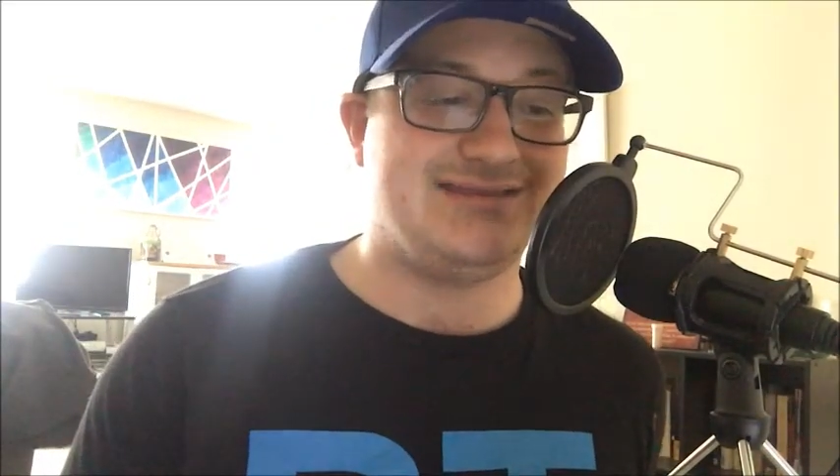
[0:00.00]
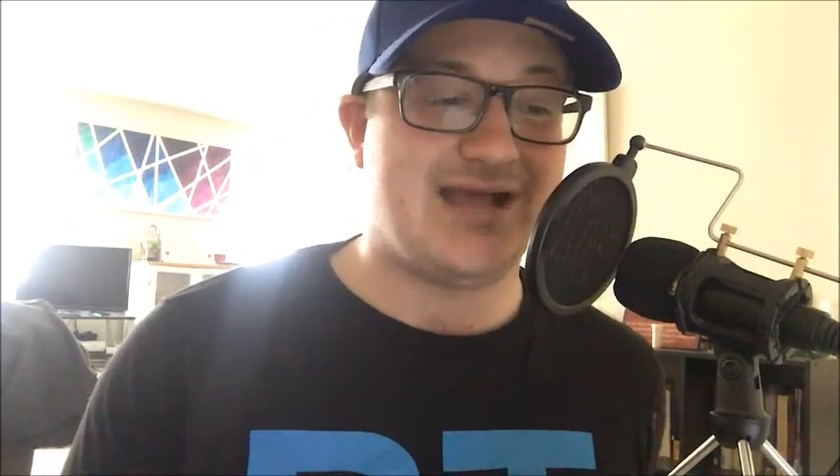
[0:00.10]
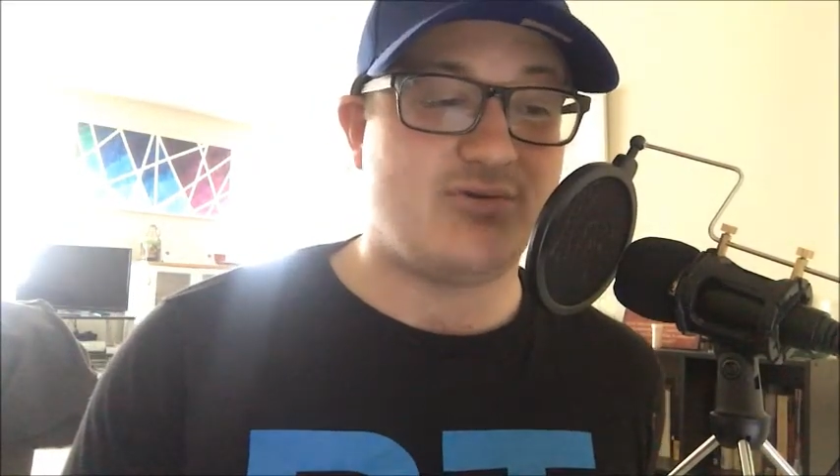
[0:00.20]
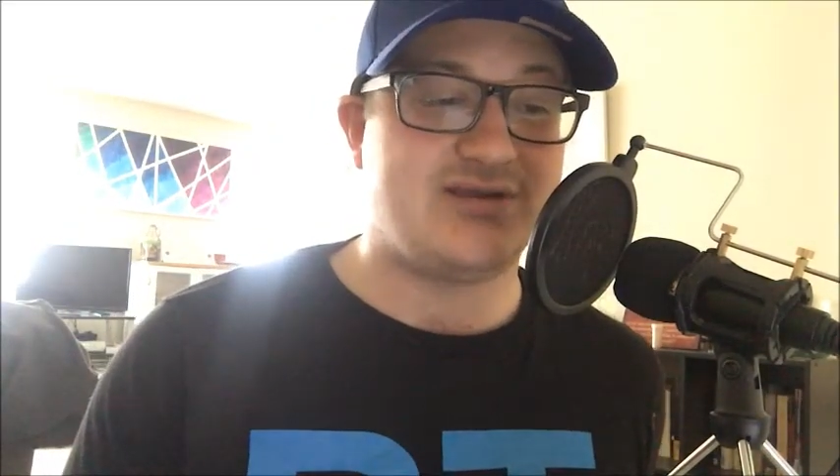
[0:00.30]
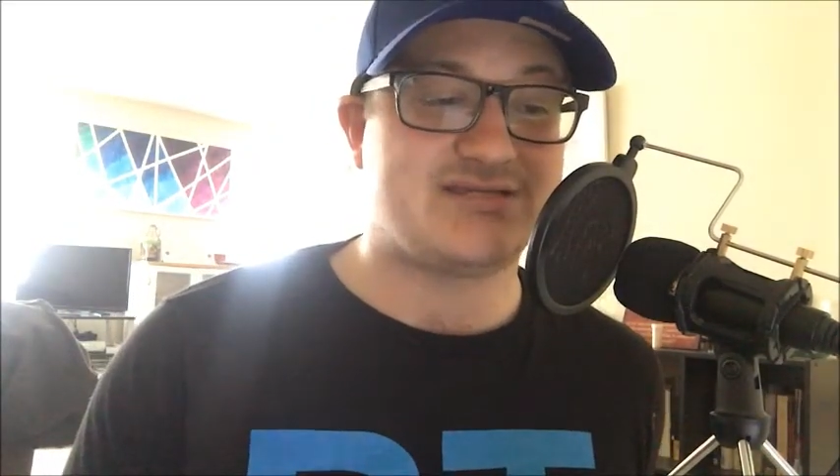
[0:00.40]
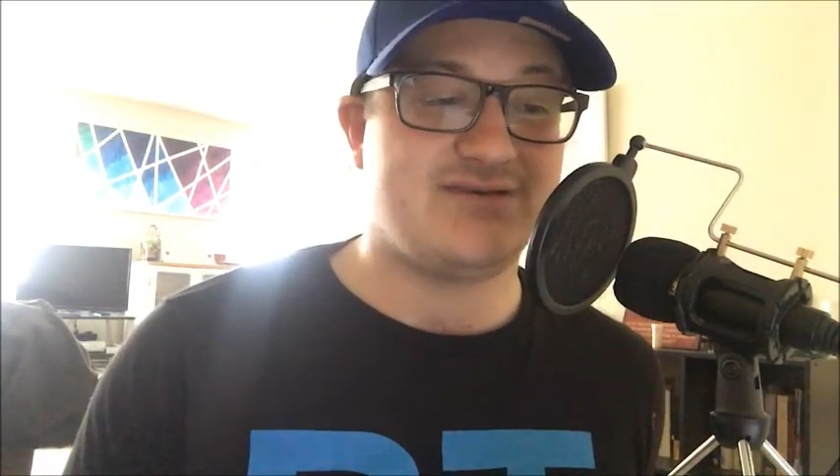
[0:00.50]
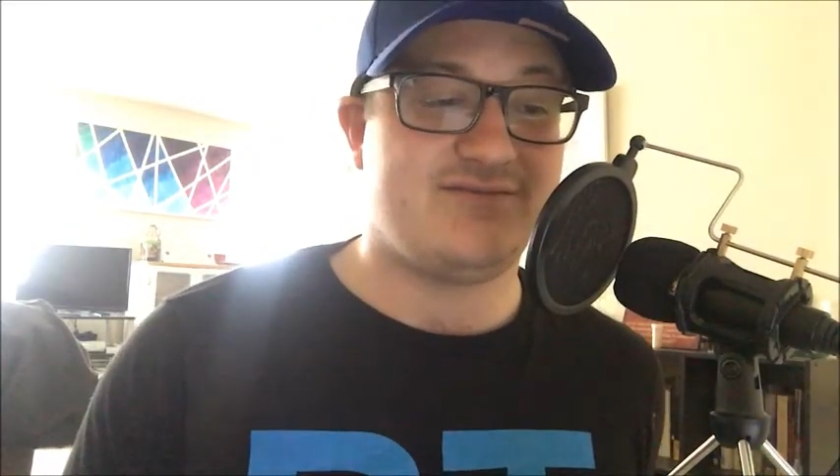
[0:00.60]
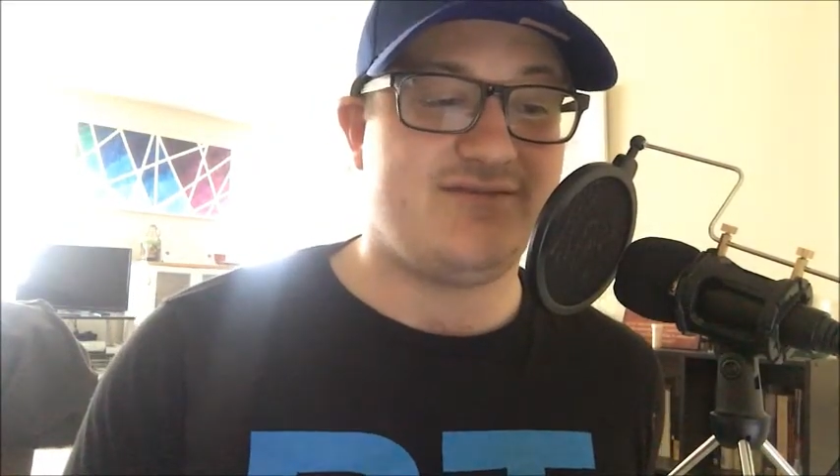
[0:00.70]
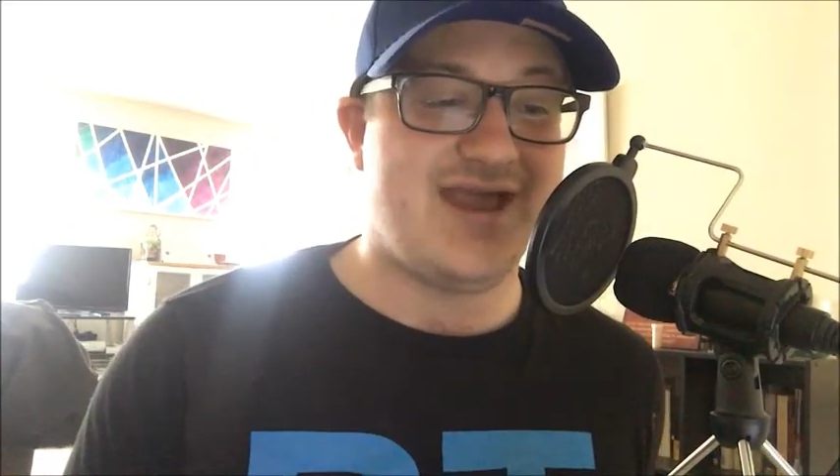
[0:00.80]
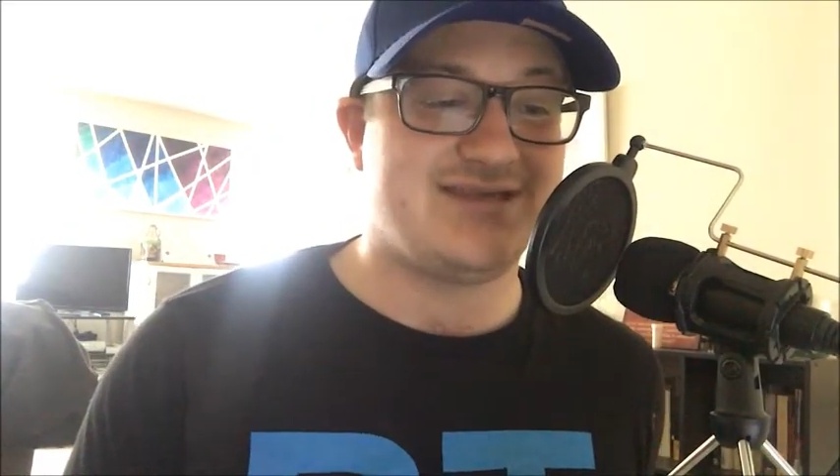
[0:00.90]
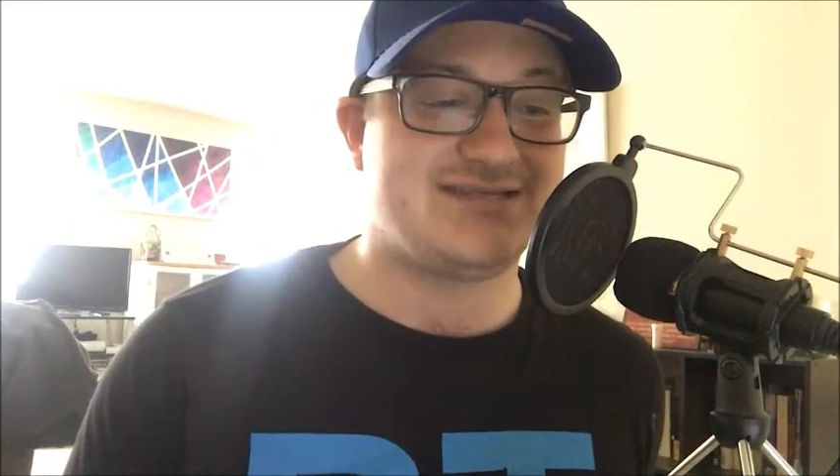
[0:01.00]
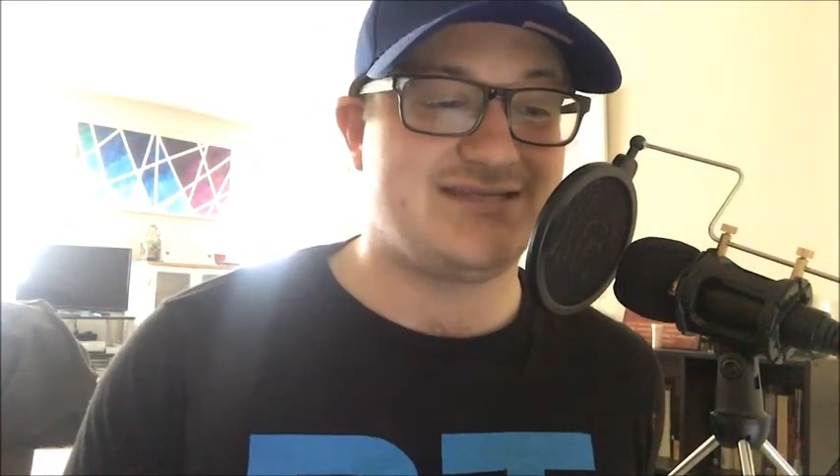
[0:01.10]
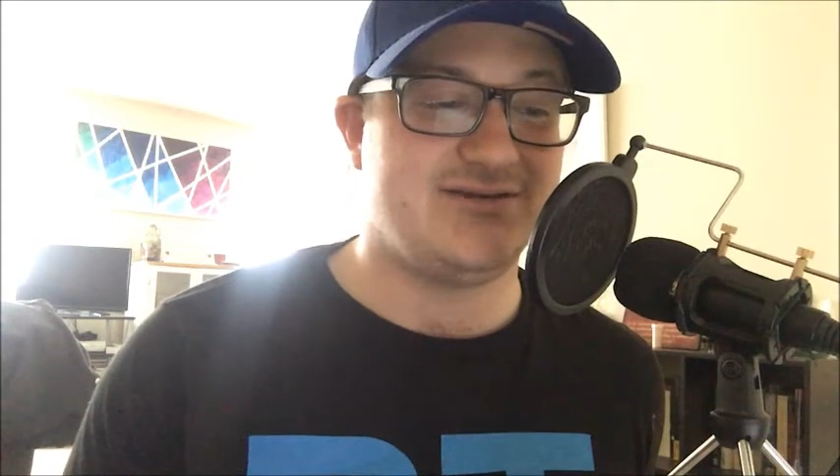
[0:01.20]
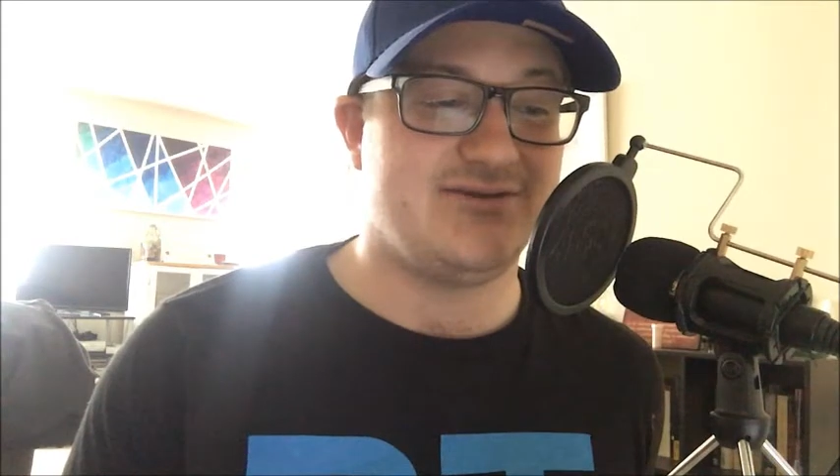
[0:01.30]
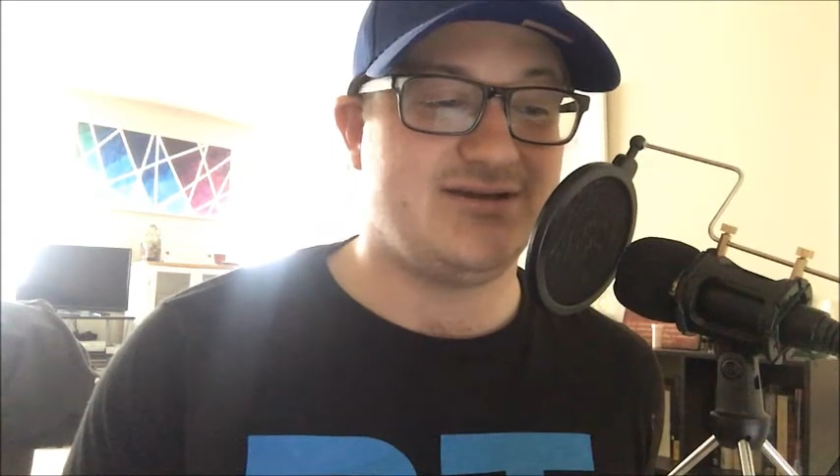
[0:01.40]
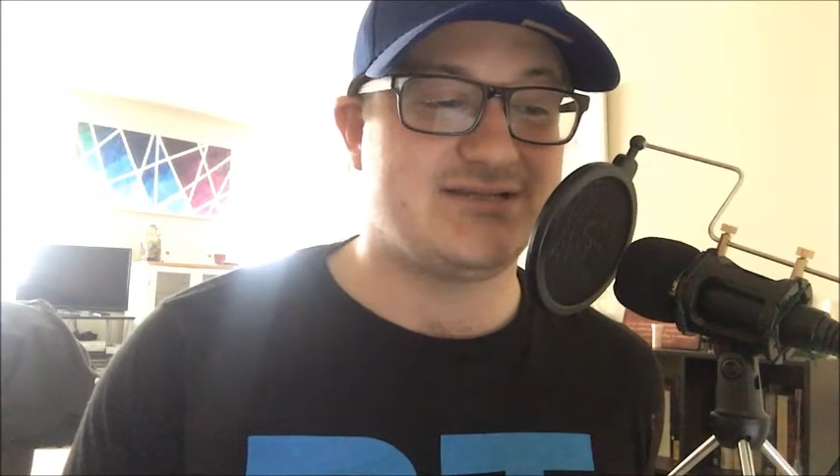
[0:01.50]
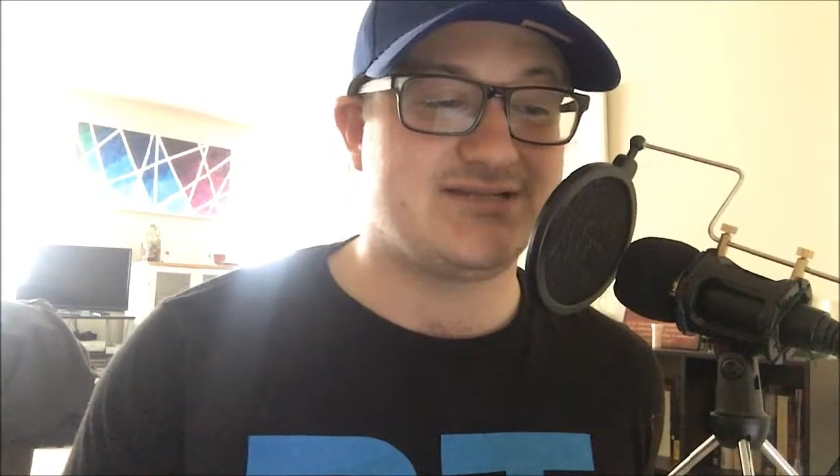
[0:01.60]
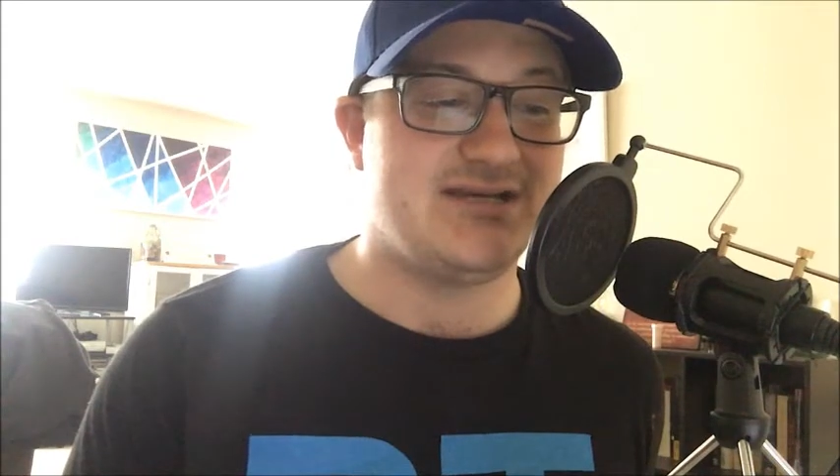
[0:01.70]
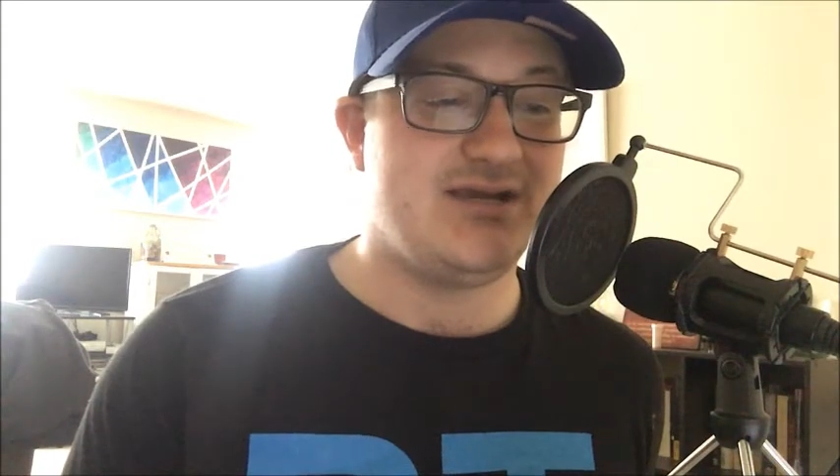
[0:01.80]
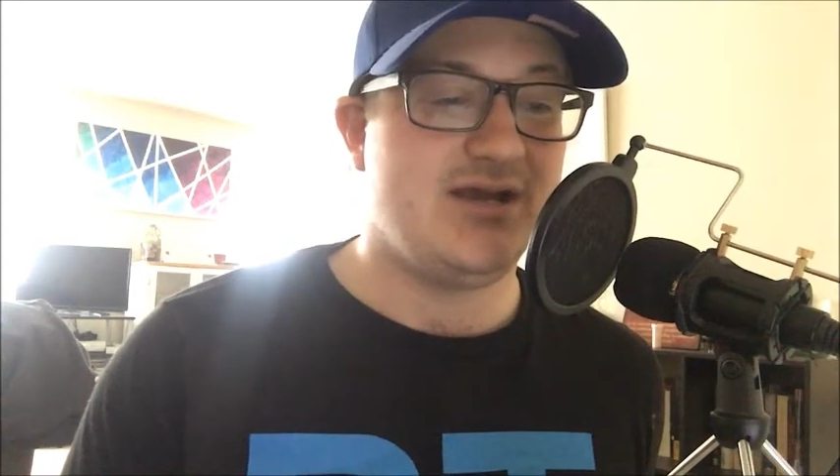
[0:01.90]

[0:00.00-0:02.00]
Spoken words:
Loudest Fan series.